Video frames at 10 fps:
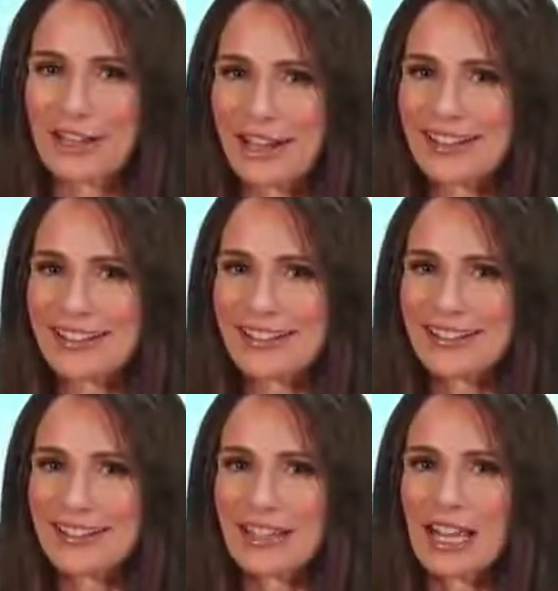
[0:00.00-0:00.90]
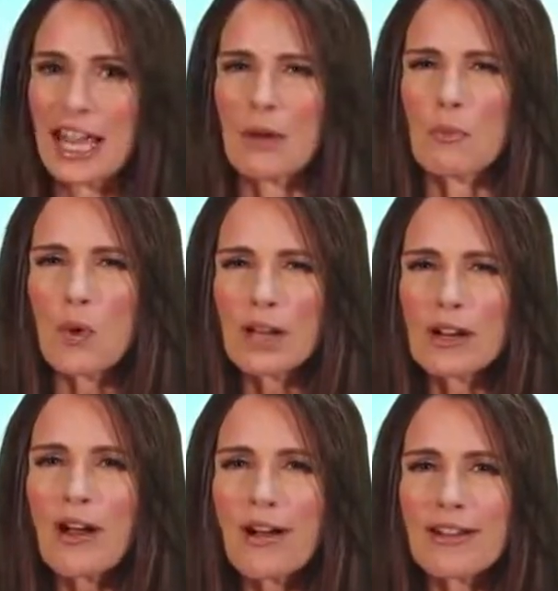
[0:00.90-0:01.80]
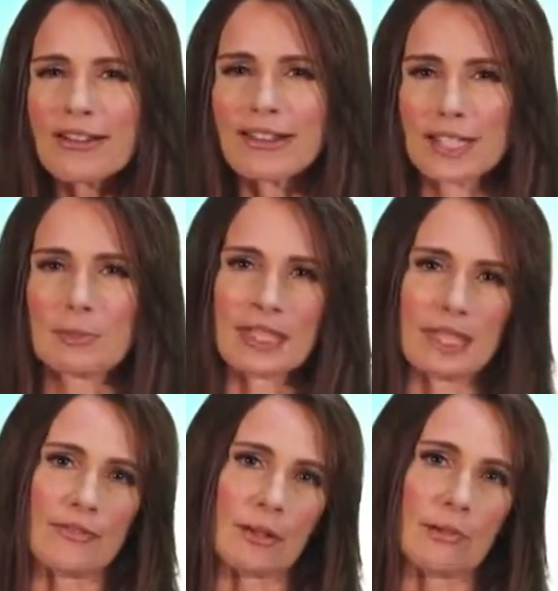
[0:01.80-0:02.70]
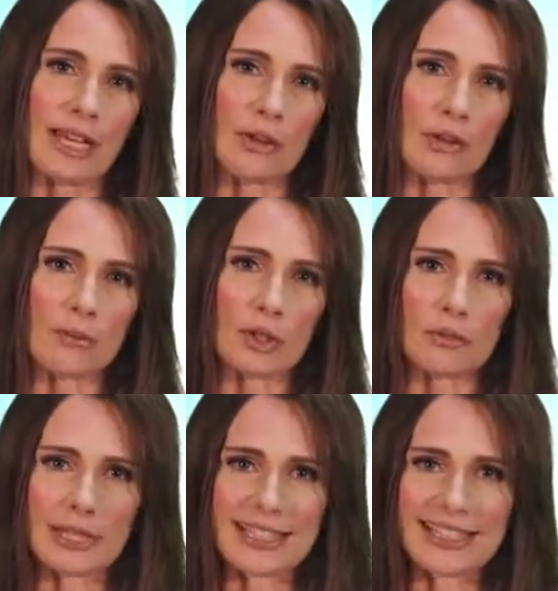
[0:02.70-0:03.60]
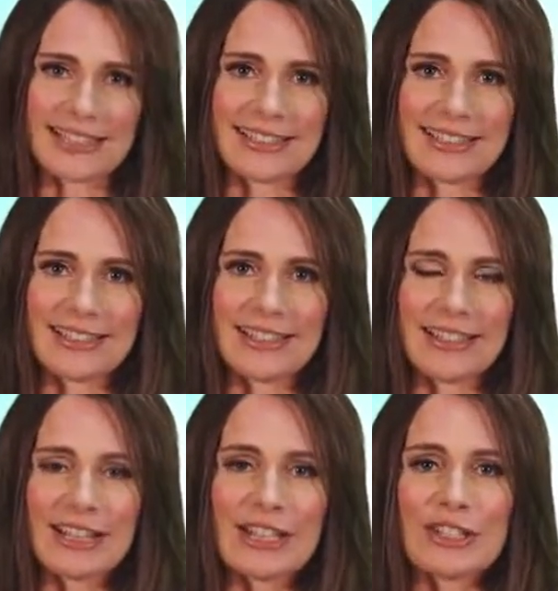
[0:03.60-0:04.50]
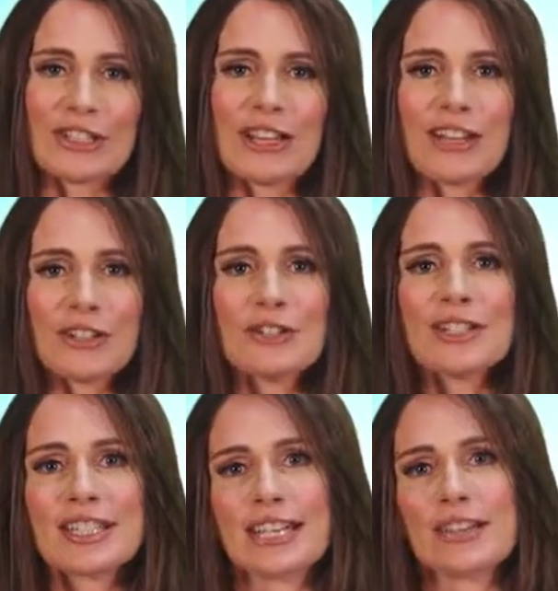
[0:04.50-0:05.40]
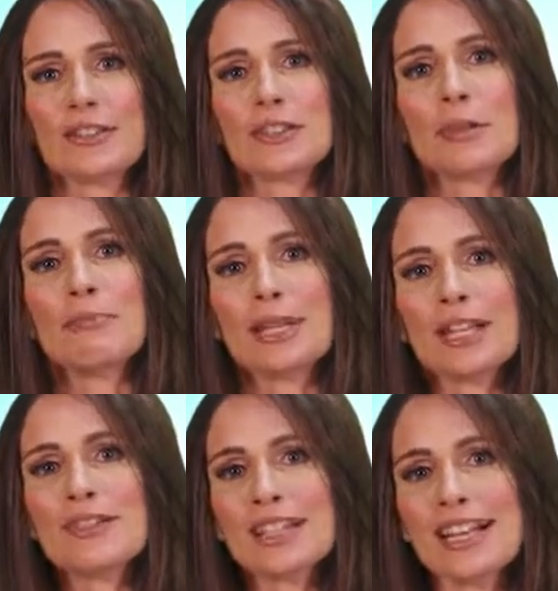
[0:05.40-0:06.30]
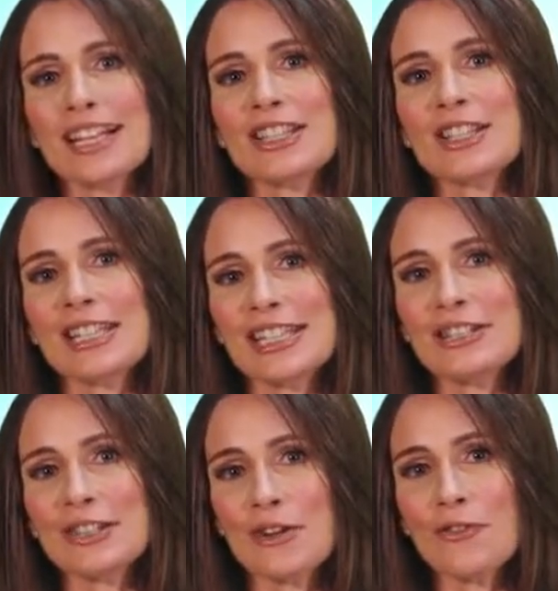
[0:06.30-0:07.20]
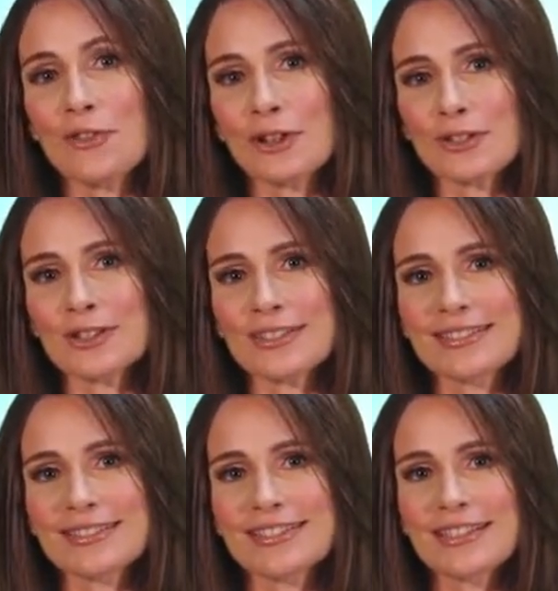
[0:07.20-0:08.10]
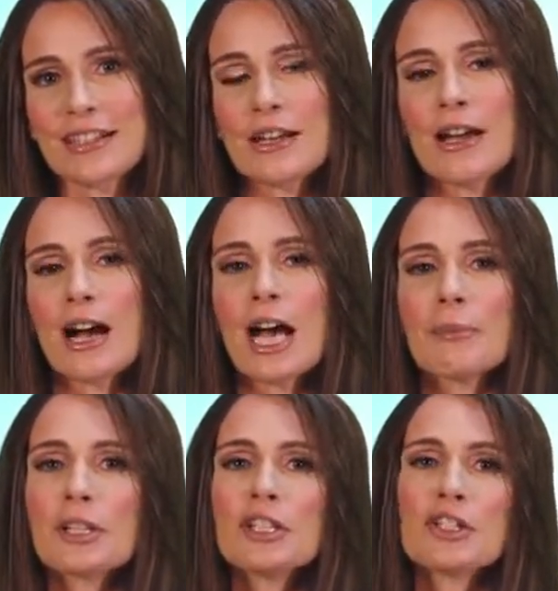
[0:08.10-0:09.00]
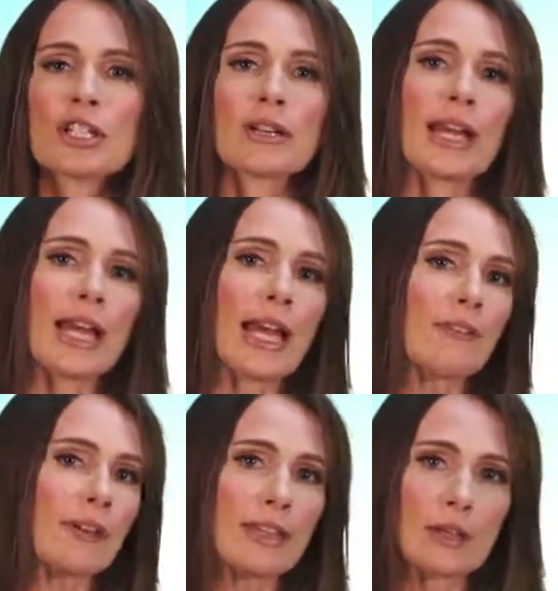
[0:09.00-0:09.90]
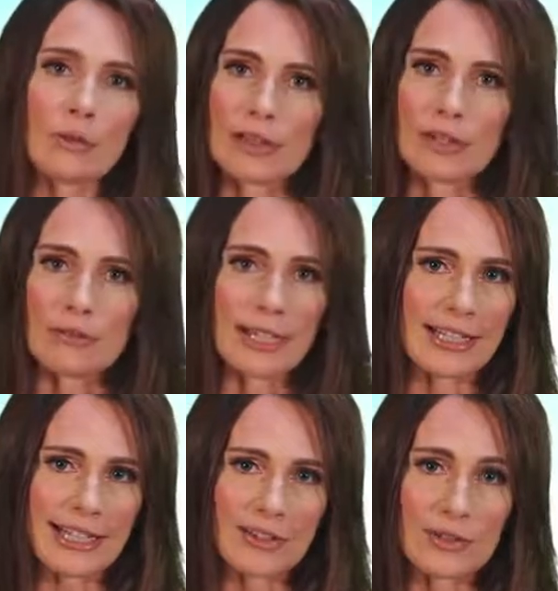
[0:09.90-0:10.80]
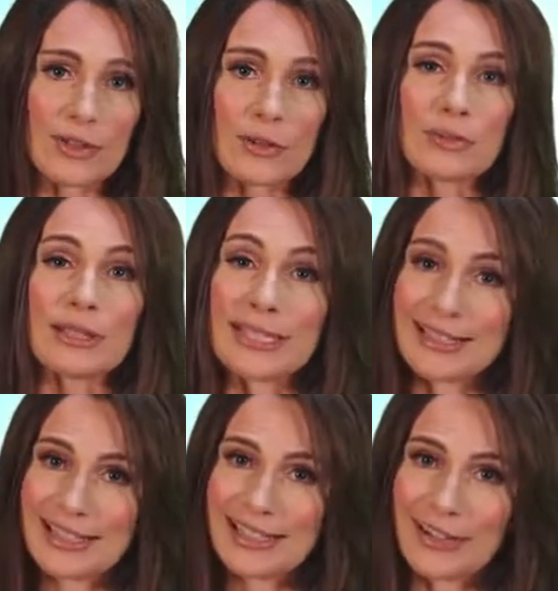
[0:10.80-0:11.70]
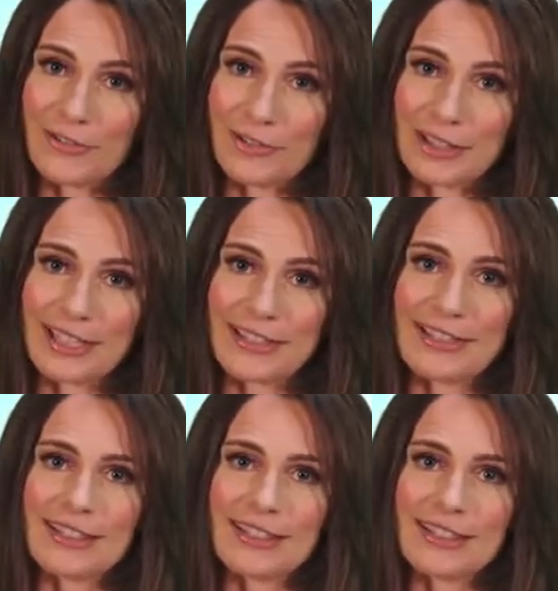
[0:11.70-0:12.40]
your gut? And what are the specific microbes you're missing? To understand, there's a bit of science you need to know first. I'm going to share everything with you right now, so listen carefully.